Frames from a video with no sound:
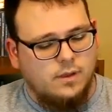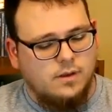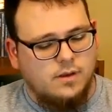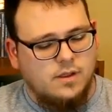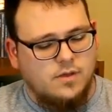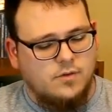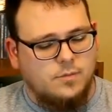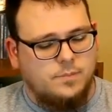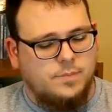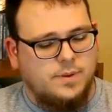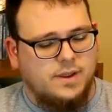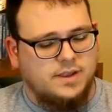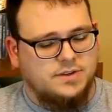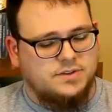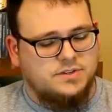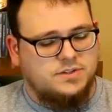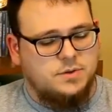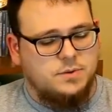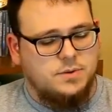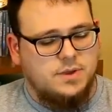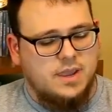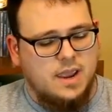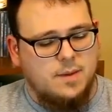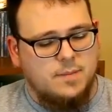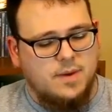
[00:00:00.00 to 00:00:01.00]
Another
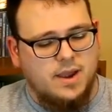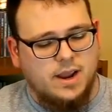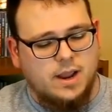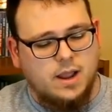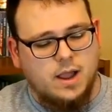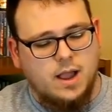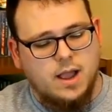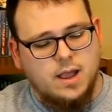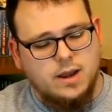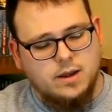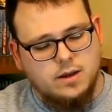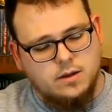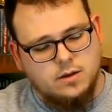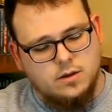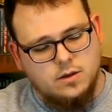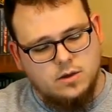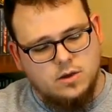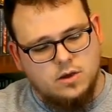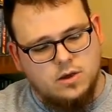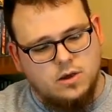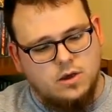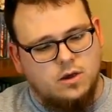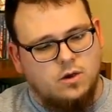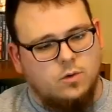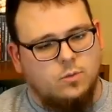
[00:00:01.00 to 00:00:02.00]
PS2 game I got
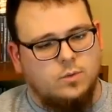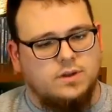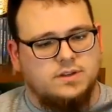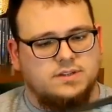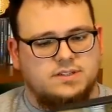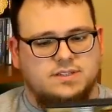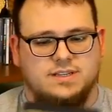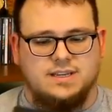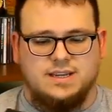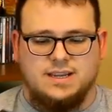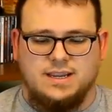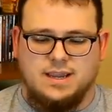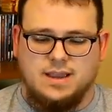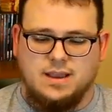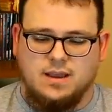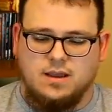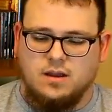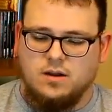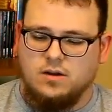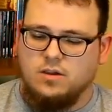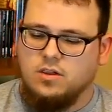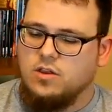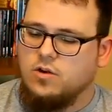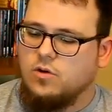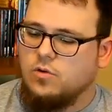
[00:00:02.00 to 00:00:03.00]
was
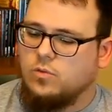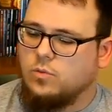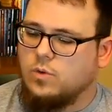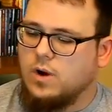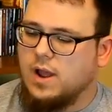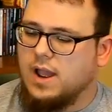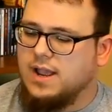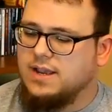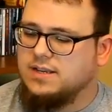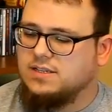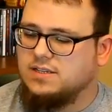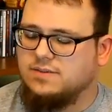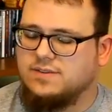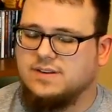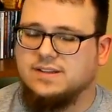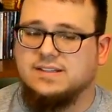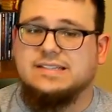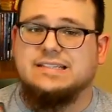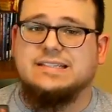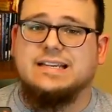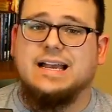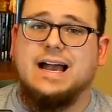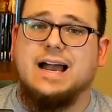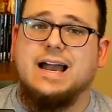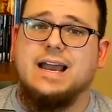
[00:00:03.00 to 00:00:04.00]
the Rise of
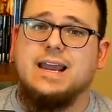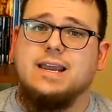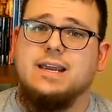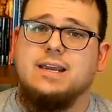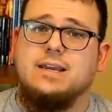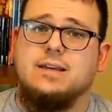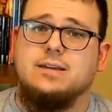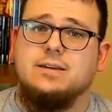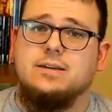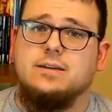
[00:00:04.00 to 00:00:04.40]
Kasai.